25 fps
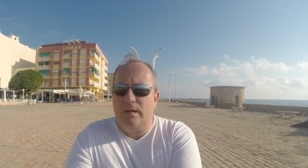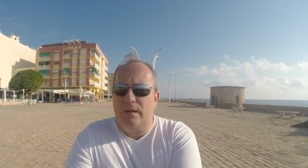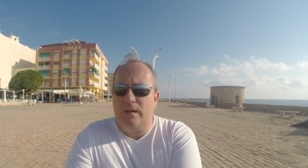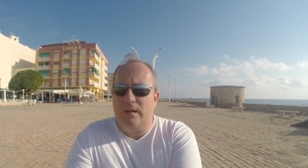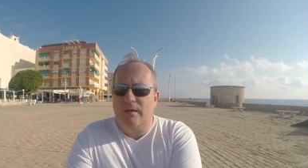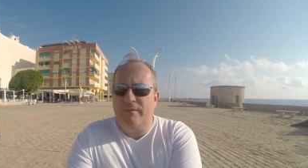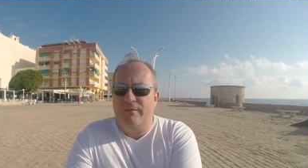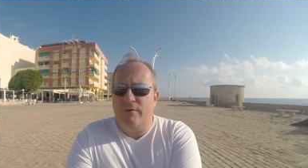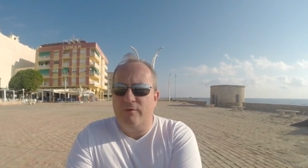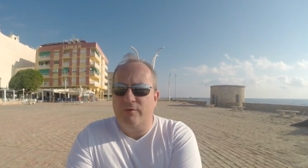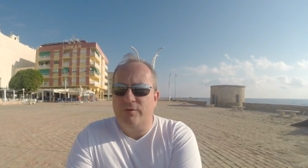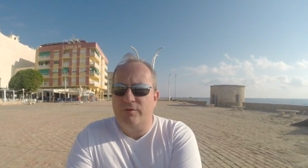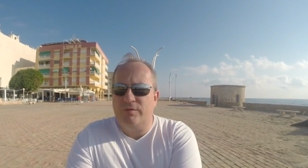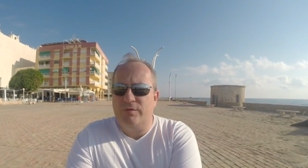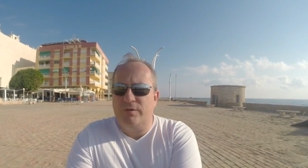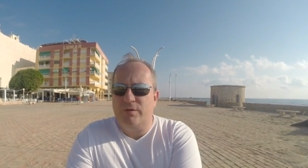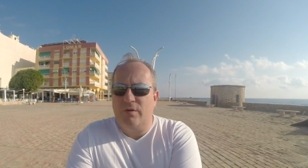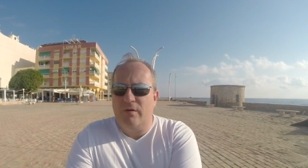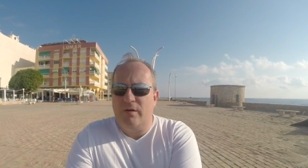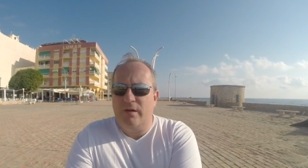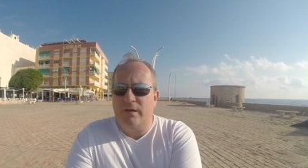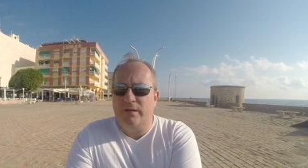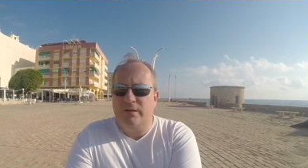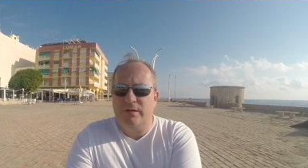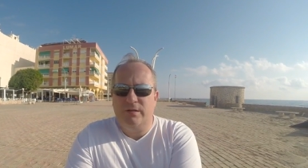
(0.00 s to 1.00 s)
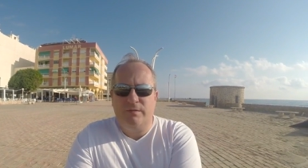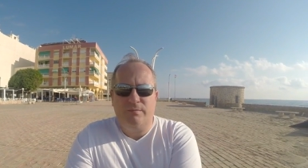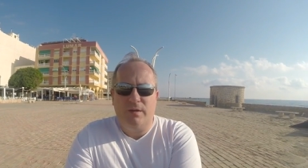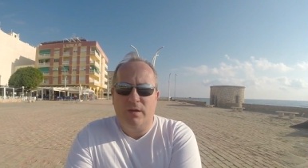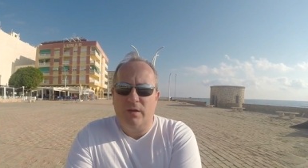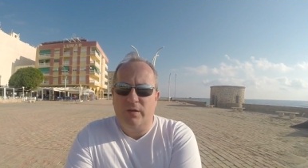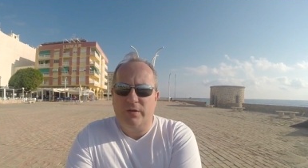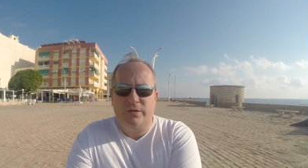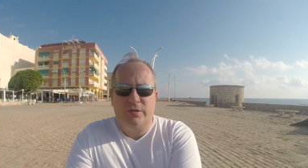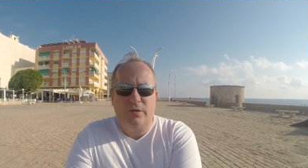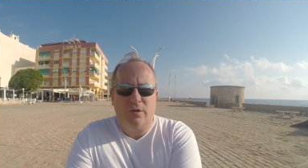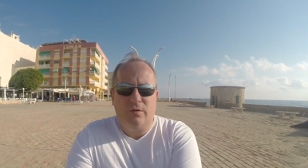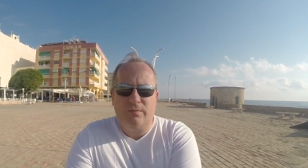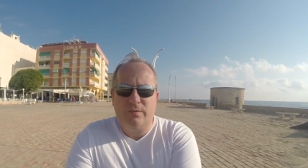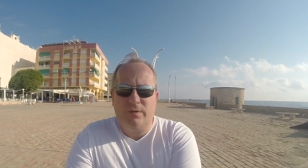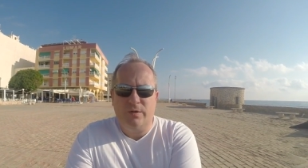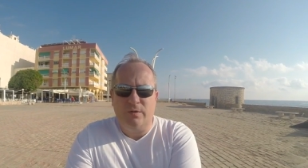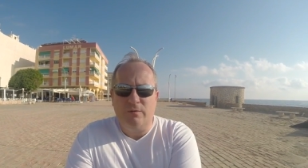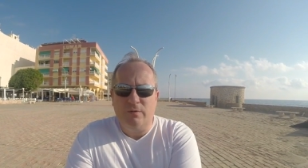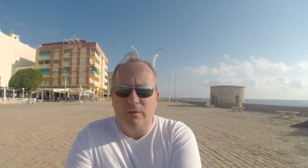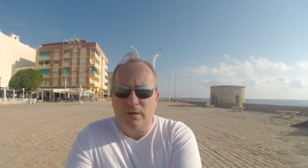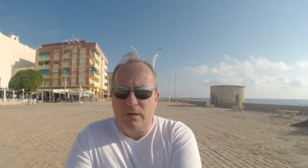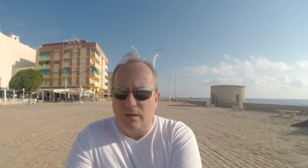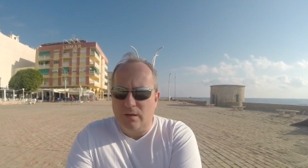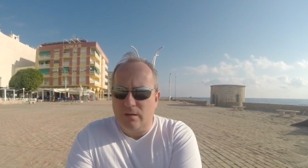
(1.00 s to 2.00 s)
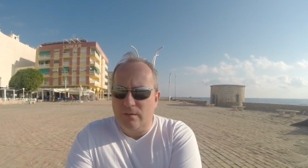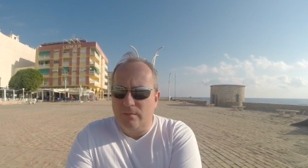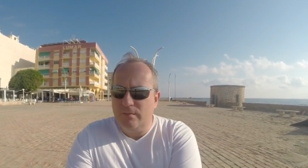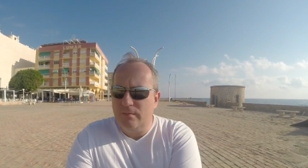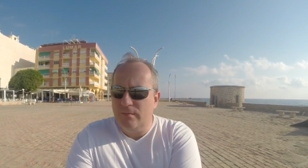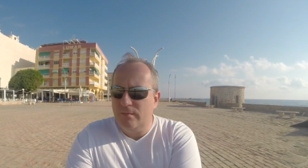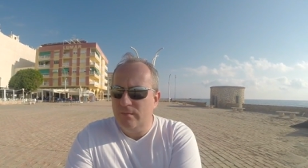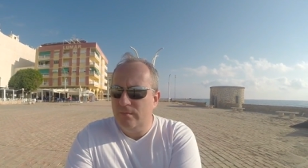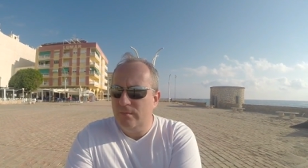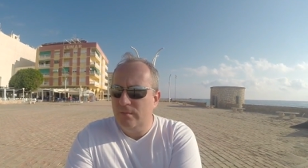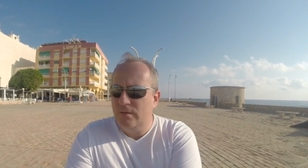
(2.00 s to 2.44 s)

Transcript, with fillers: If I was retired, it doesn't mean I stopped doing them.